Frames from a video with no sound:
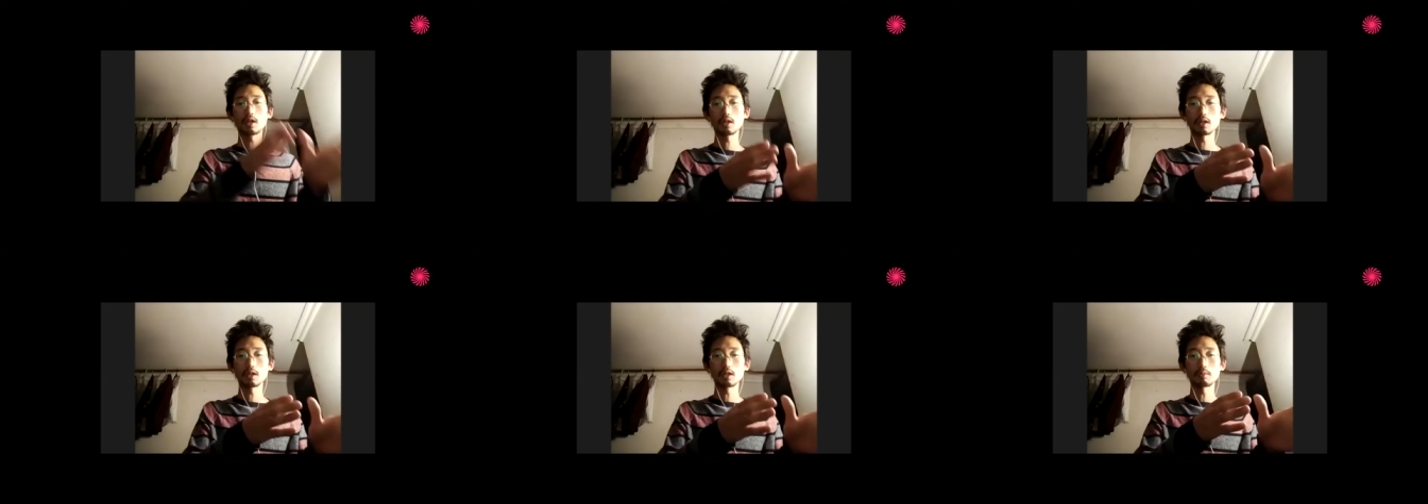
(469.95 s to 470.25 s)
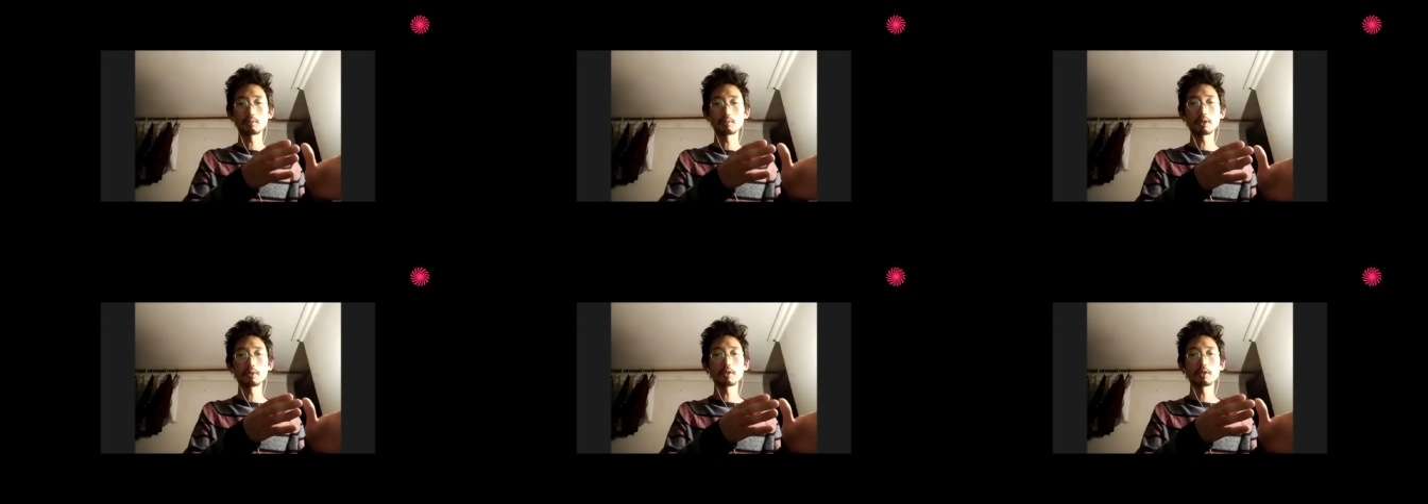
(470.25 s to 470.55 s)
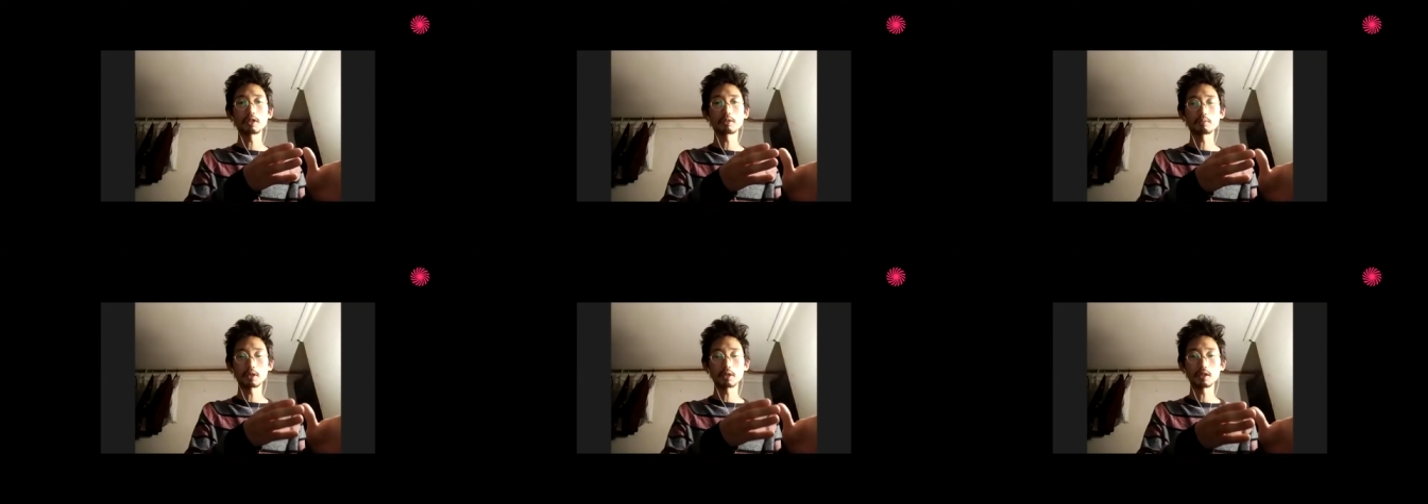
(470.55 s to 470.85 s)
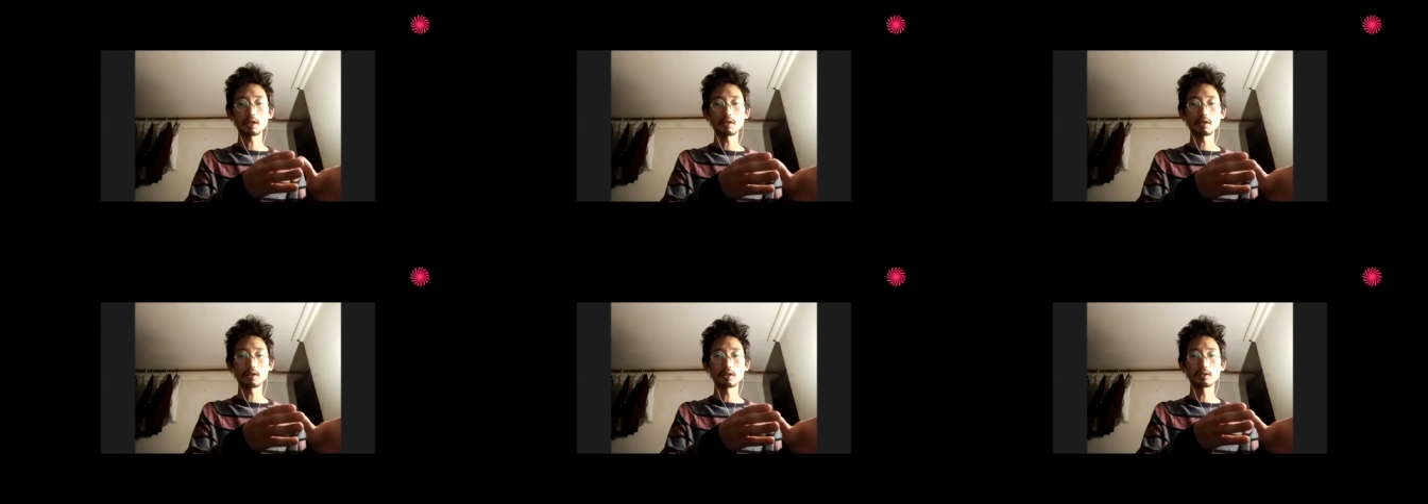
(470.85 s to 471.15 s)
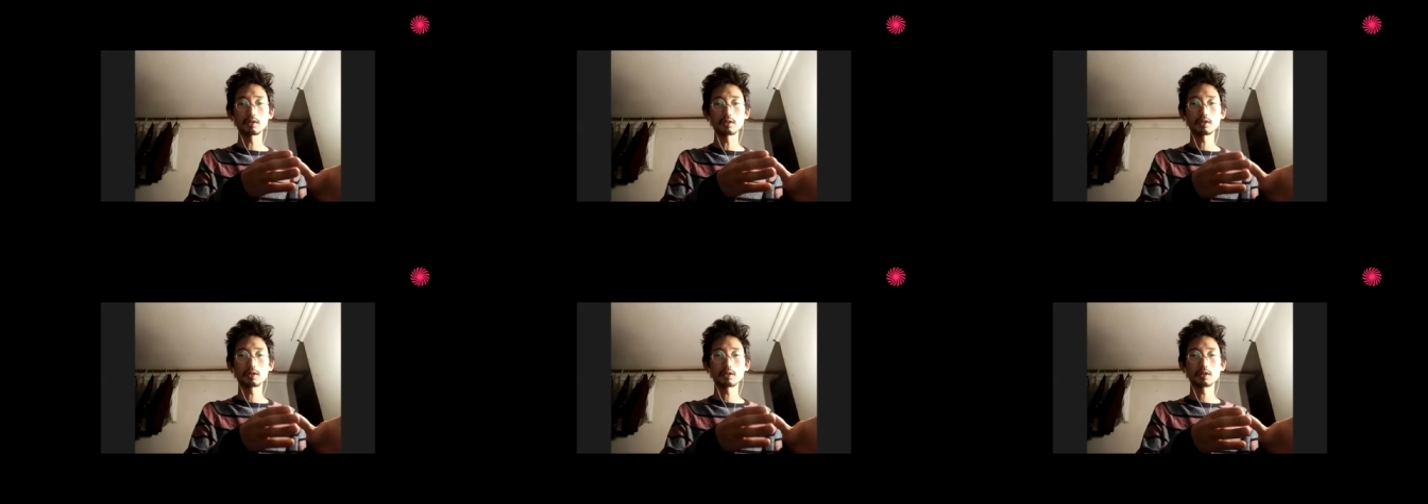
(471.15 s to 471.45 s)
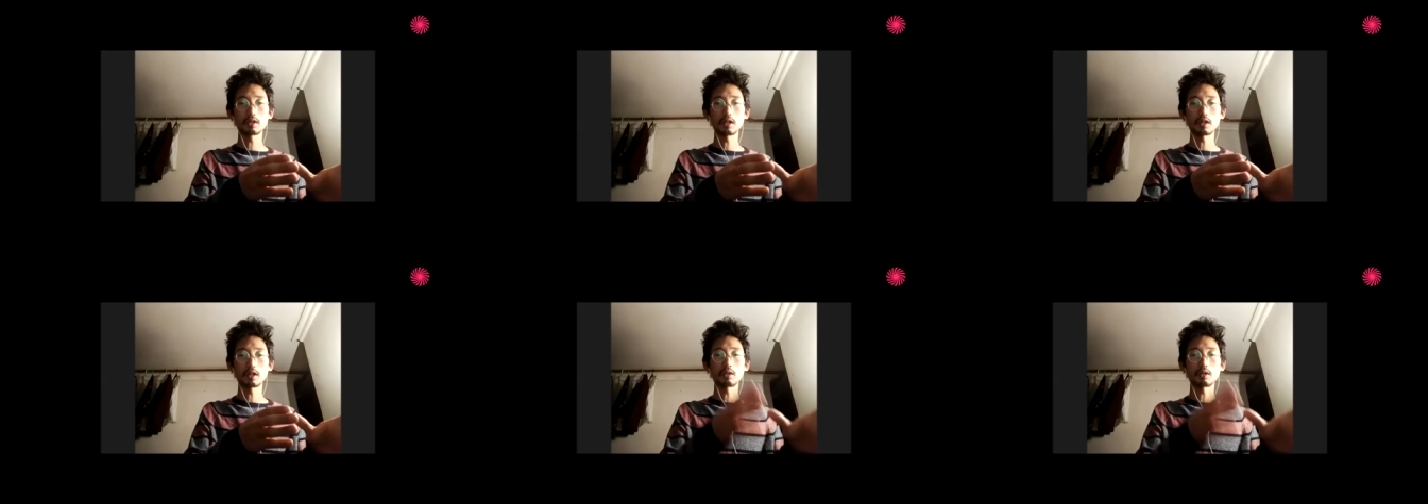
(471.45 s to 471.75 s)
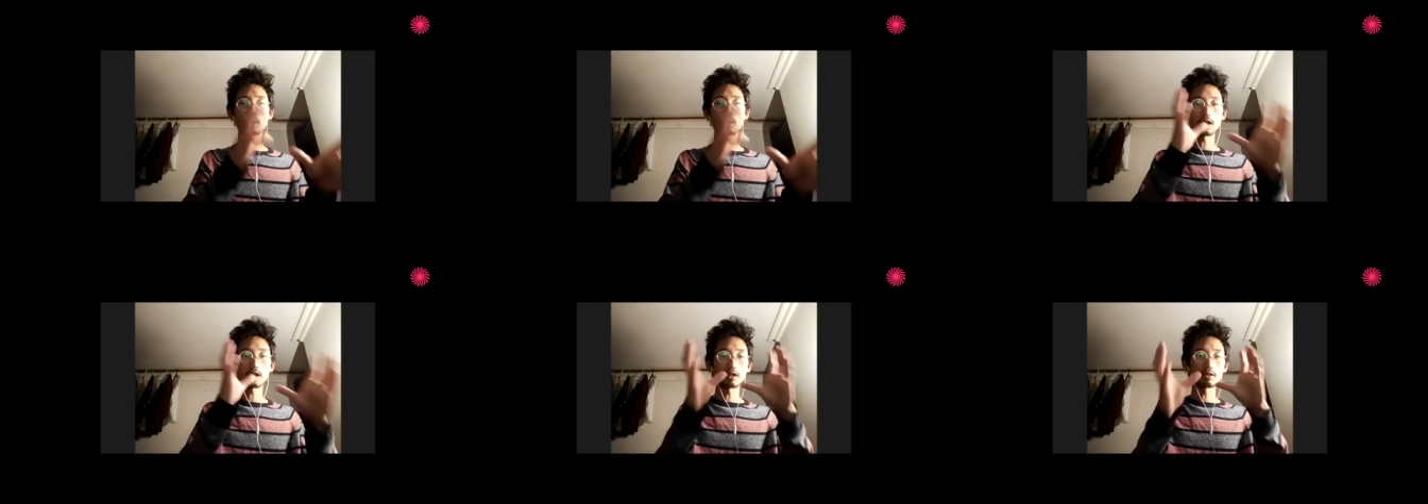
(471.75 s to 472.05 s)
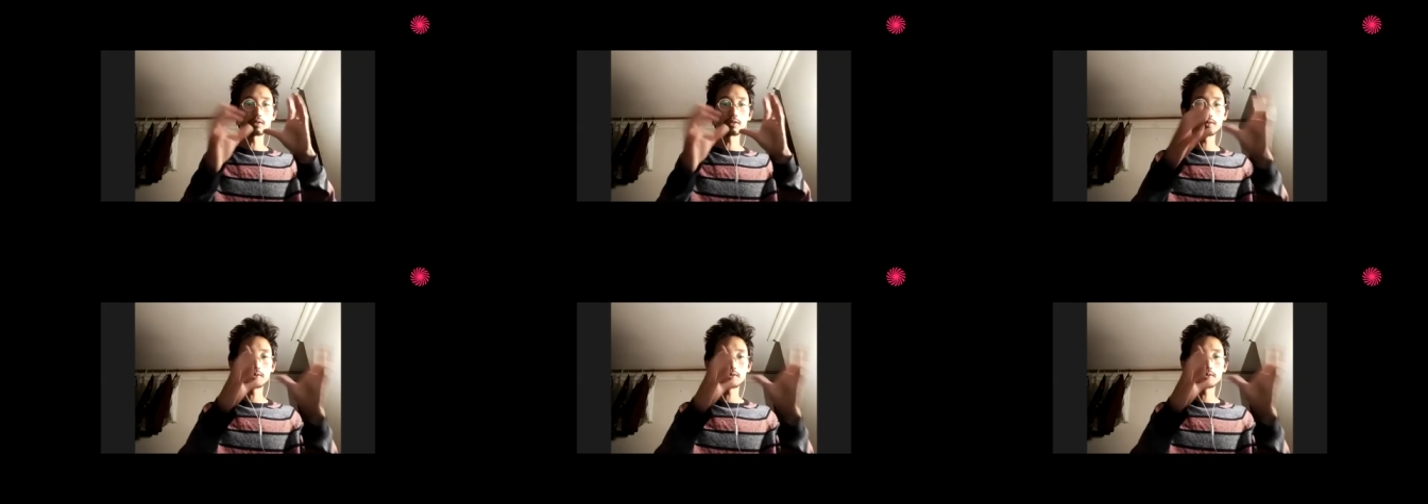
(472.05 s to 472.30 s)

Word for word: the previous materials, like what kind of